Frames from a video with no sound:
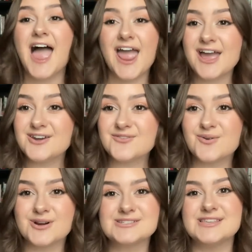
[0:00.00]
And of
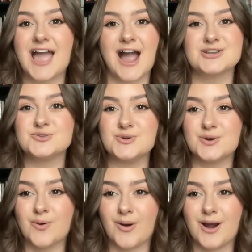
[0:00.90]
course, the actual
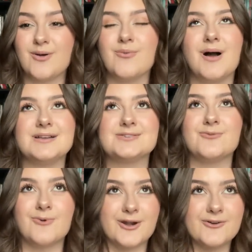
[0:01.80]
gore was
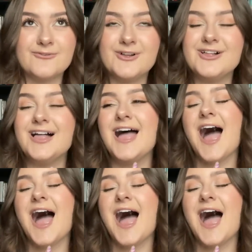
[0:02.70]
wonderful.